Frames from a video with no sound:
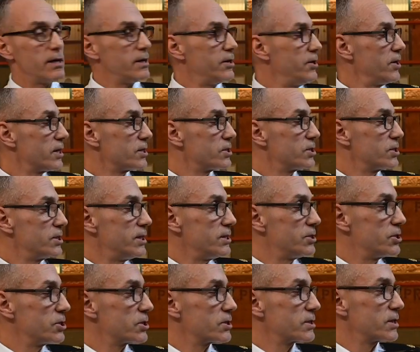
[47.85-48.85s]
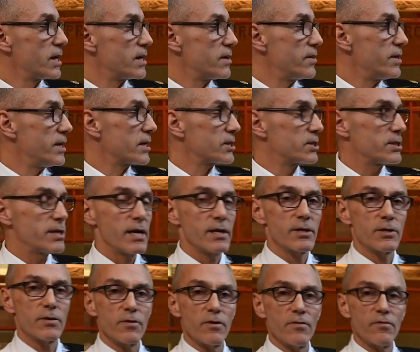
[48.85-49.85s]
you can see just kind of the
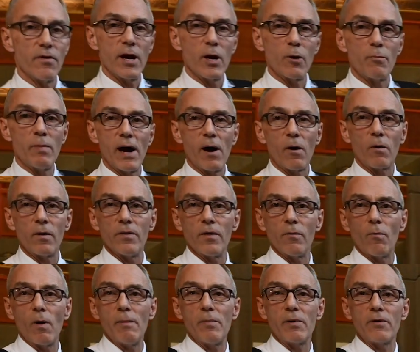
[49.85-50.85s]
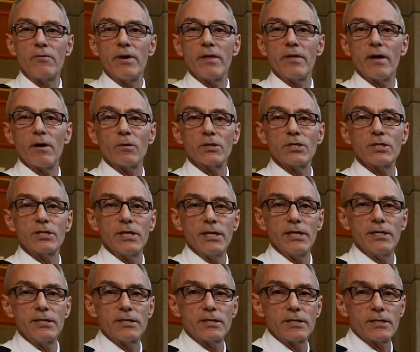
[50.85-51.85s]
extent of the firepower and the weaponry that was
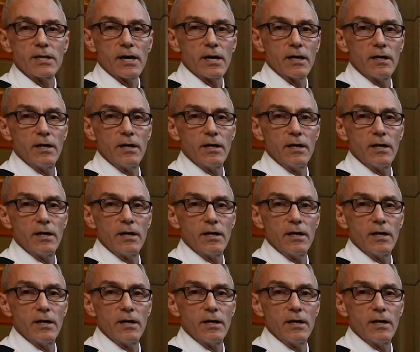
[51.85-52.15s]
seized